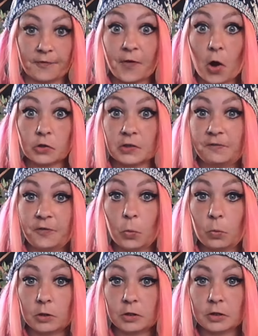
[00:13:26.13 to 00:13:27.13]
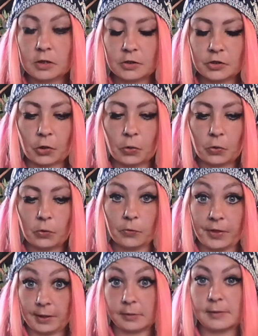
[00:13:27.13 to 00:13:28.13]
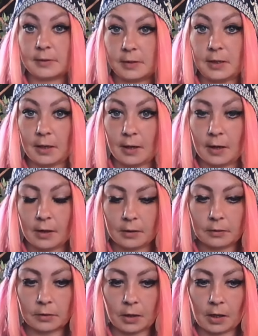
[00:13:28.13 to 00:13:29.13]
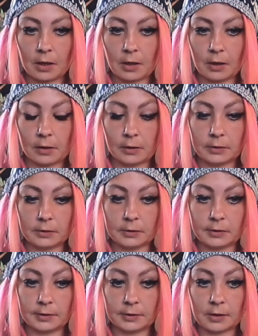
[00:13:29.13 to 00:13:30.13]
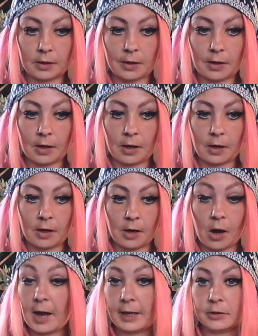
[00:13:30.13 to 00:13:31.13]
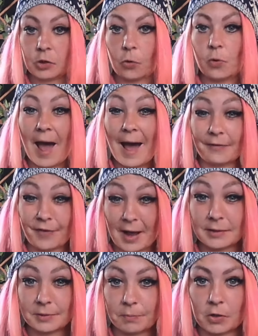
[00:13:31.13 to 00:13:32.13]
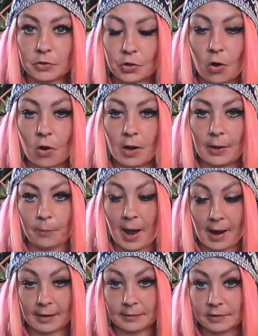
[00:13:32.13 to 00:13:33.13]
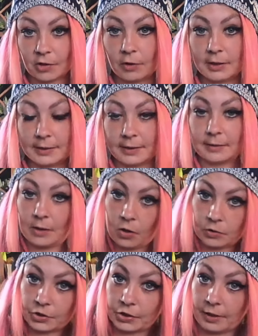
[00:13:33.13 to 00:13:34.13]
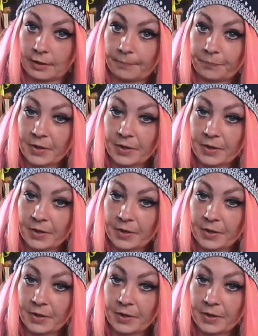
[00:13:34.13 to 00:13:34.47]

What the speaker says: Fast forward to this year and I don't have as much time as I did last year.